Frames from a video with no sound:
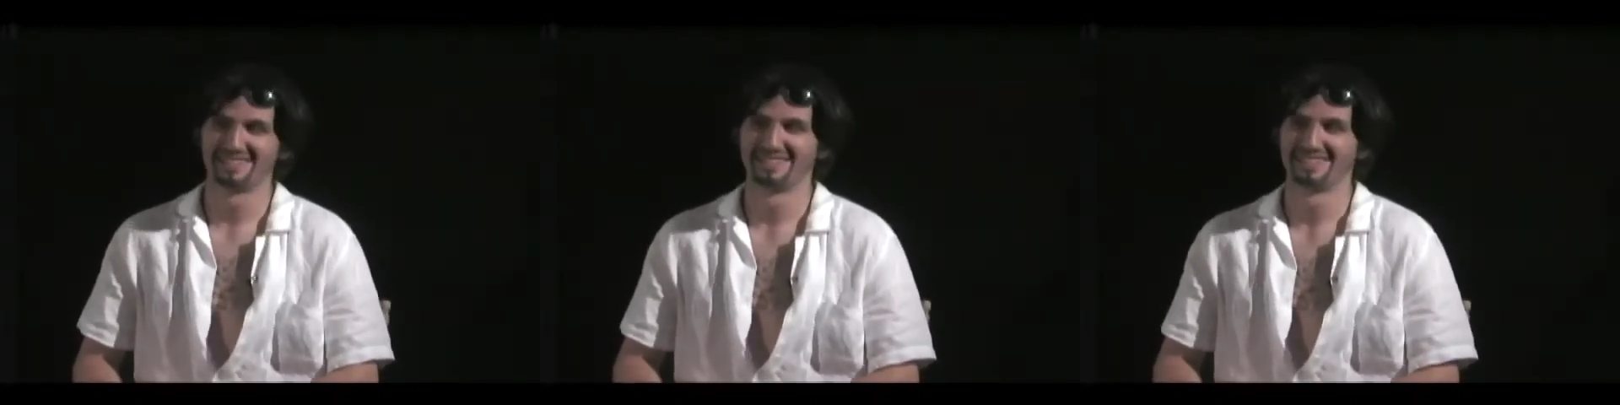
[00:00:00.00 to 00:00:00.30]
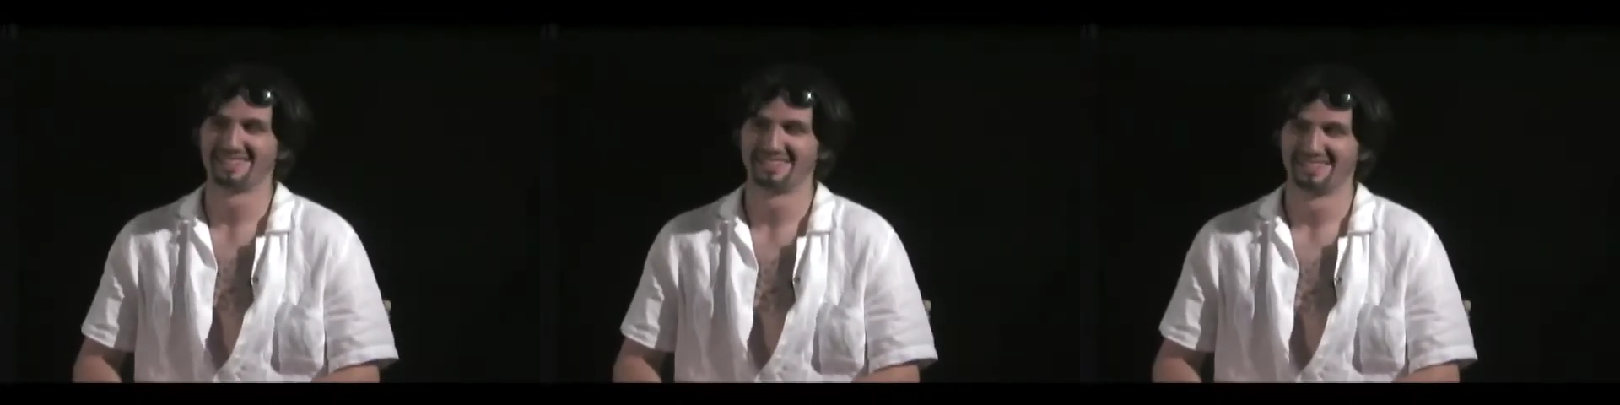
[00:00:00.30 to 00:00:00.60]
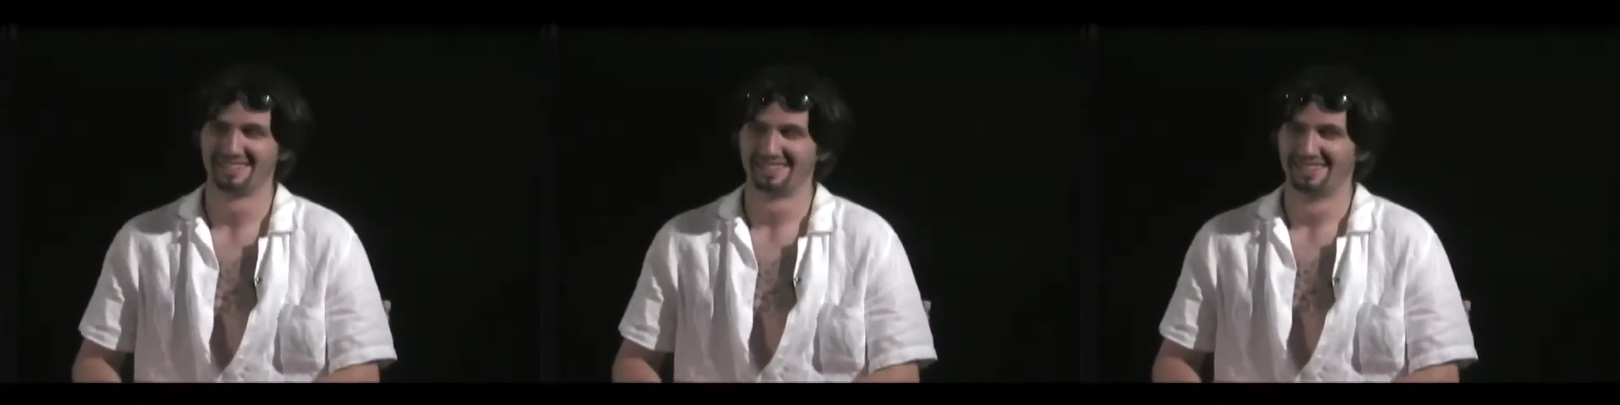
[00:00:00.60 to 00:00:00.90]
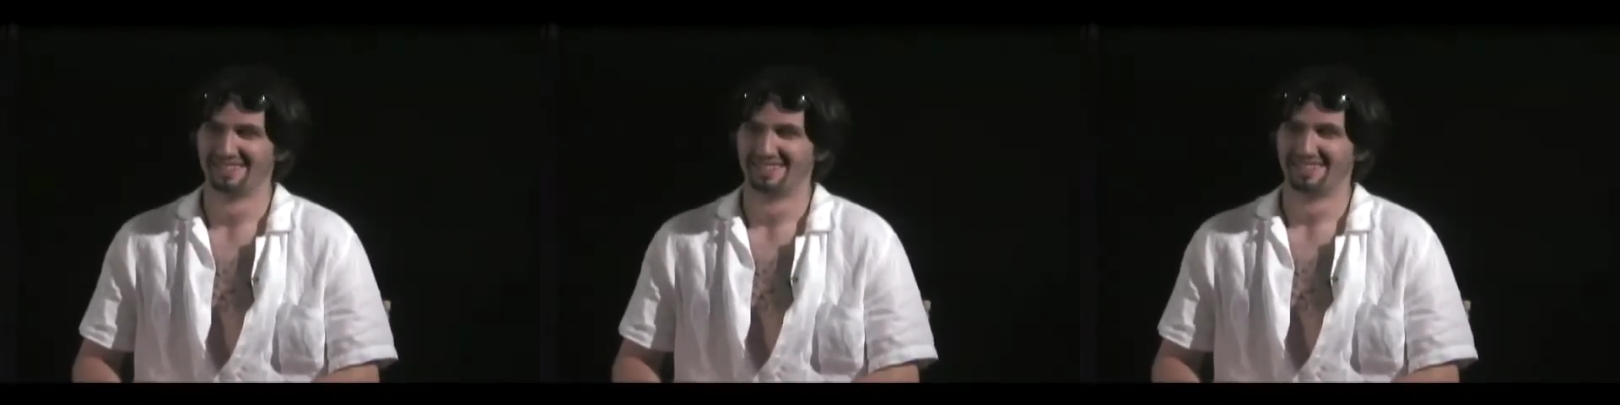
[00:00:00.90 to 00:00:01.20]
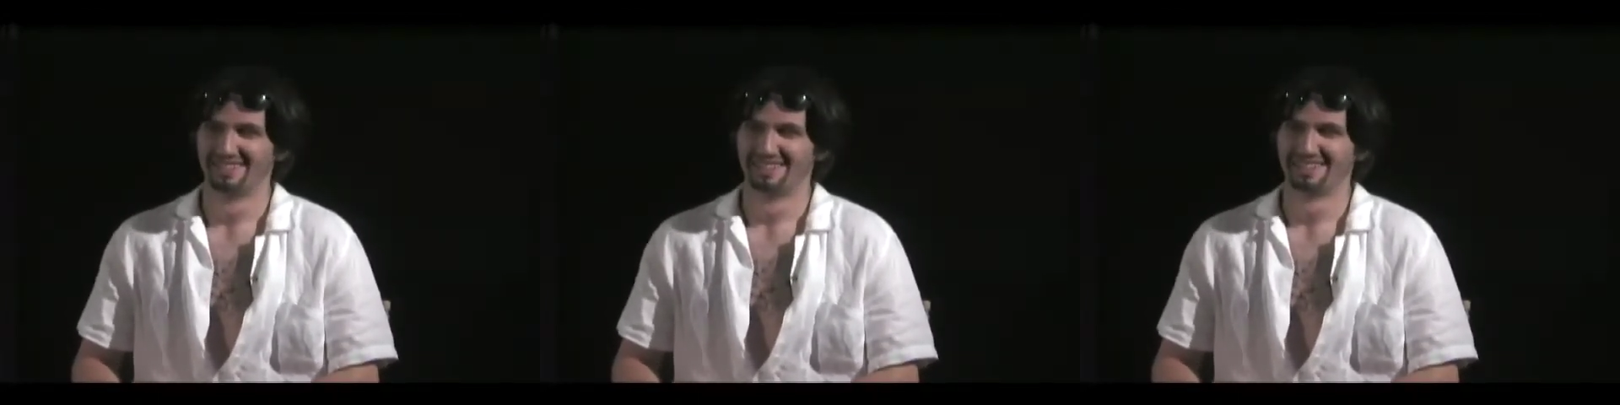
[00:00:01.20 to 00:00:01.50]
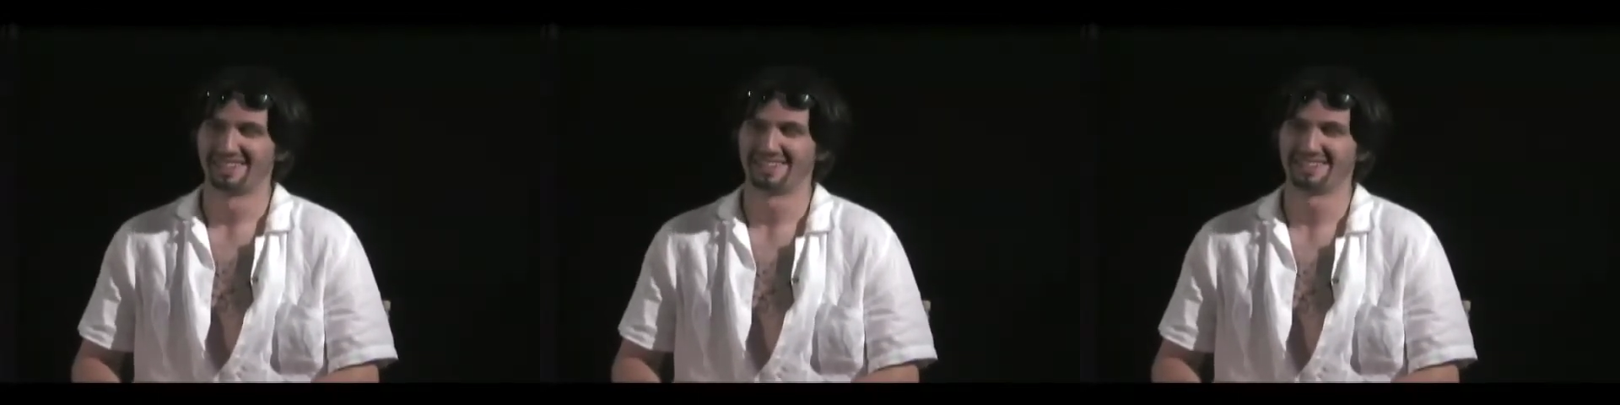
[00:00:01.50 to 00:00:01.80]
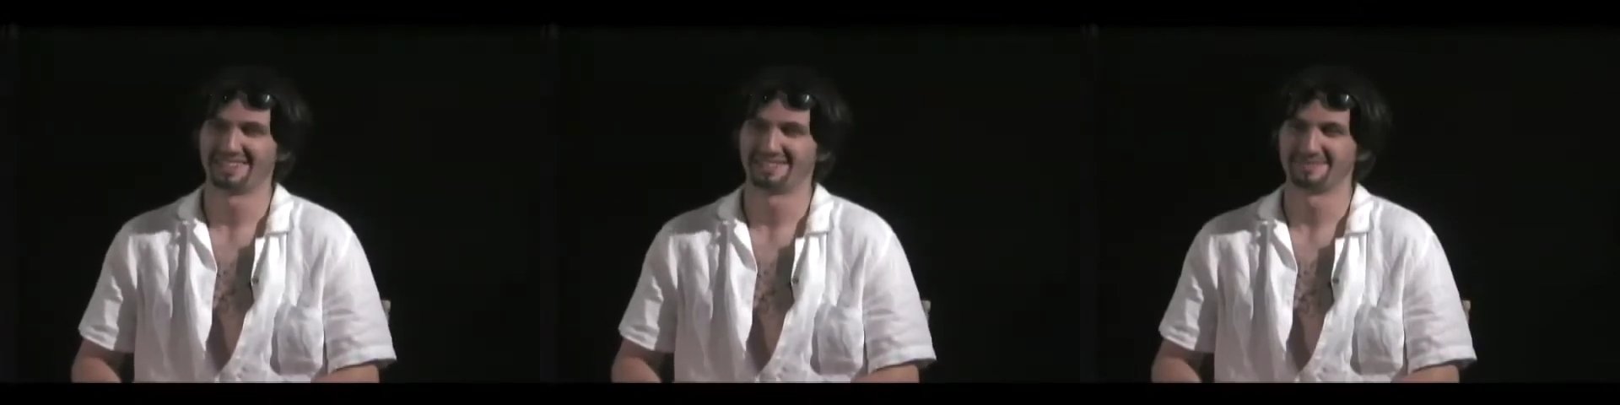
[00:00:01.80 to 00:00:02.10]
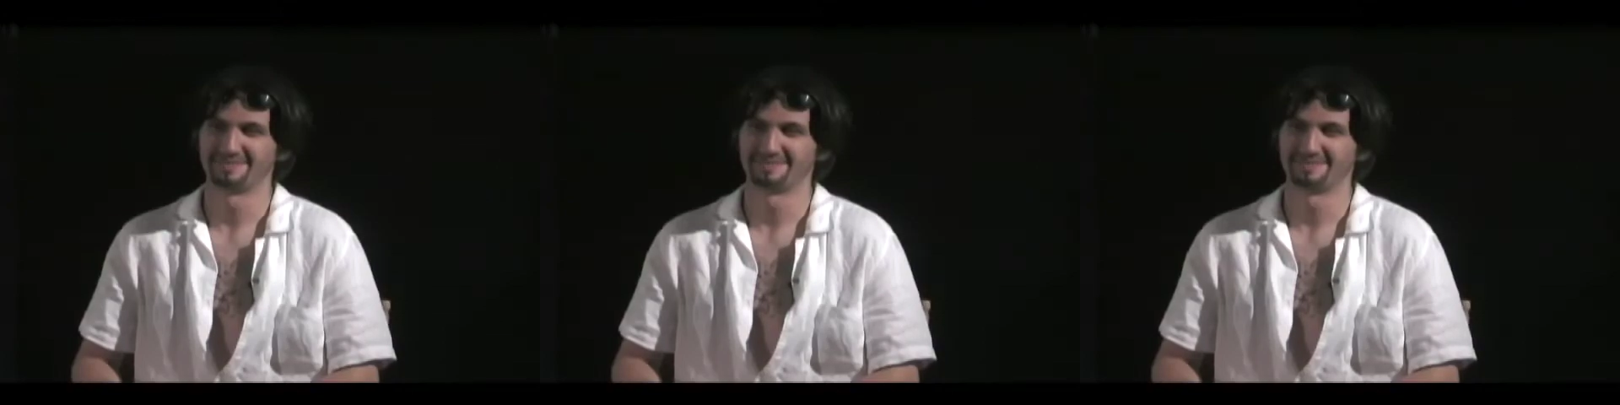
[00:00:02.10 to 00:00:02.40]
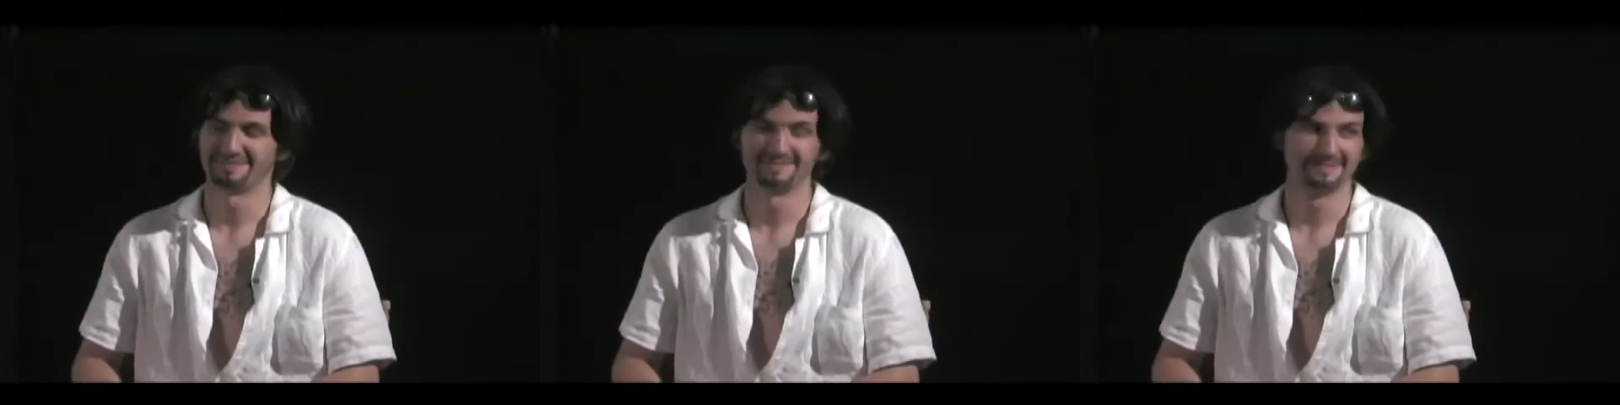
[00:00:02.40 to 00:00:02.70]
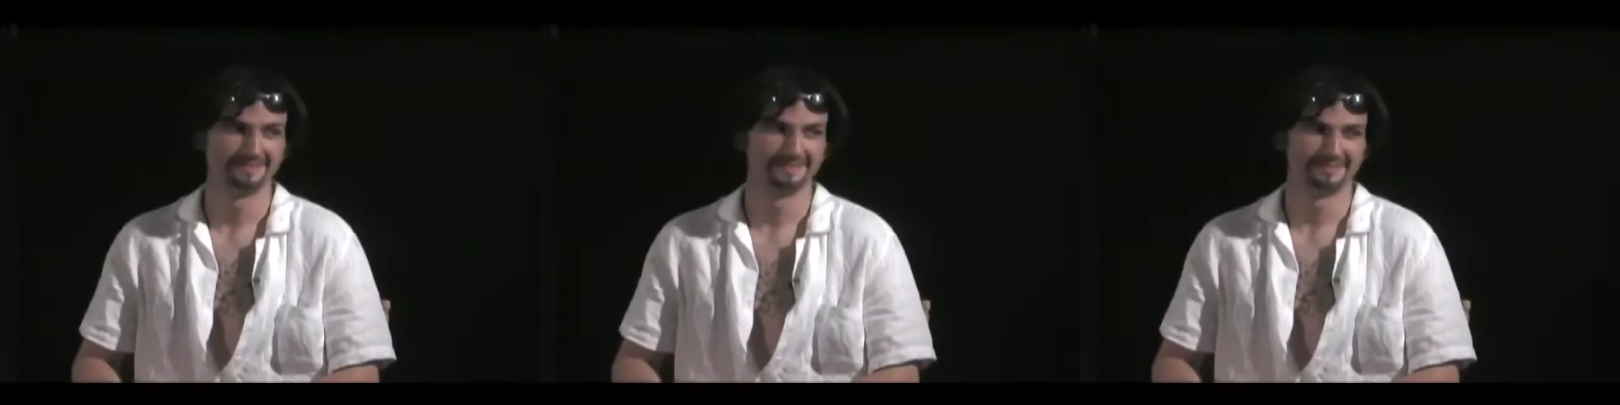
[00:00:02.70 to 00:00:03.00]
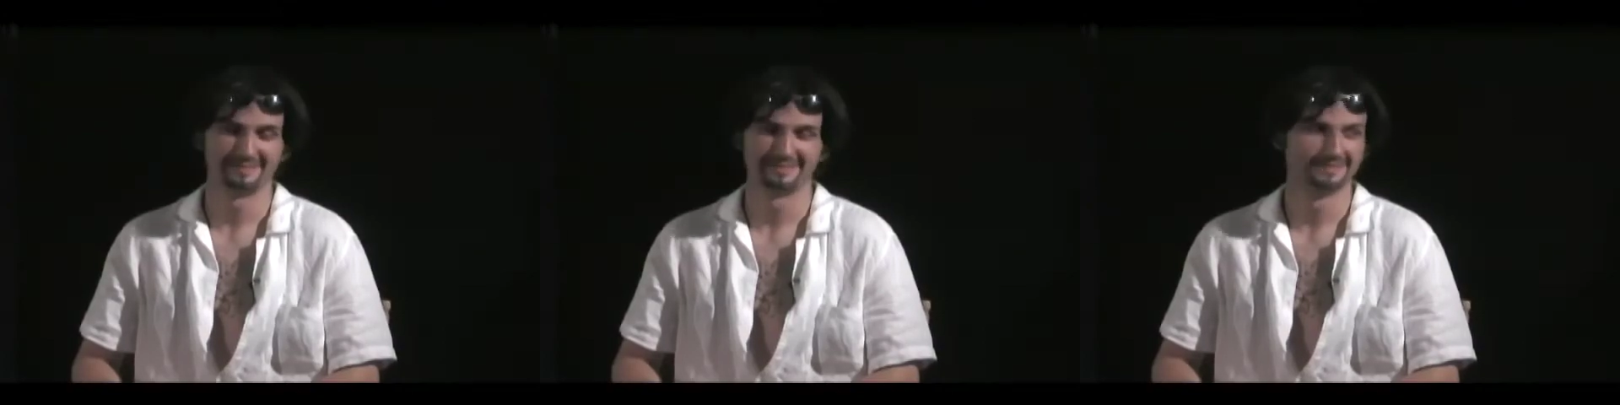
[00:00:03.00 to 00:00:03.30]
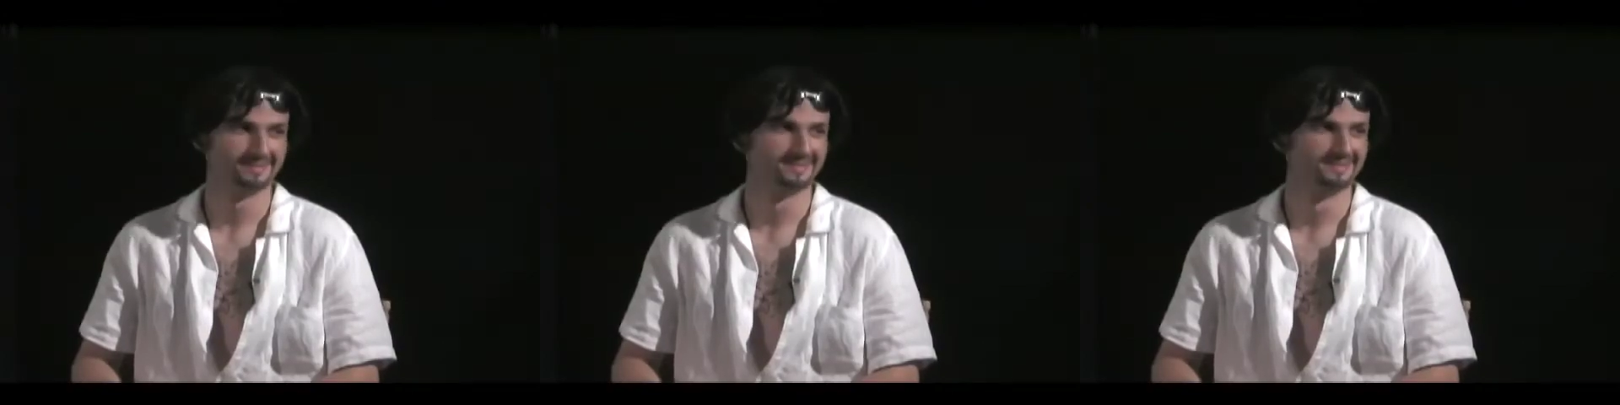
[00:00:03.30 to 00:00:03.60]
(no one is talking)